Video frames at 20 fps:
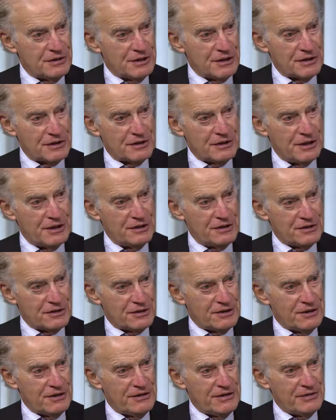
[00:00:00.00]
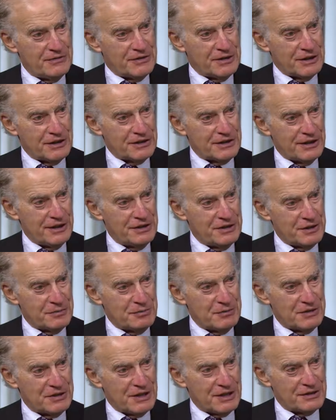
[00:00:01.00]
dictators, and here you have dictators
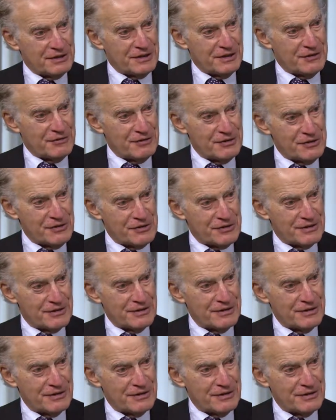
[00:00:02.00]
protecting Christians.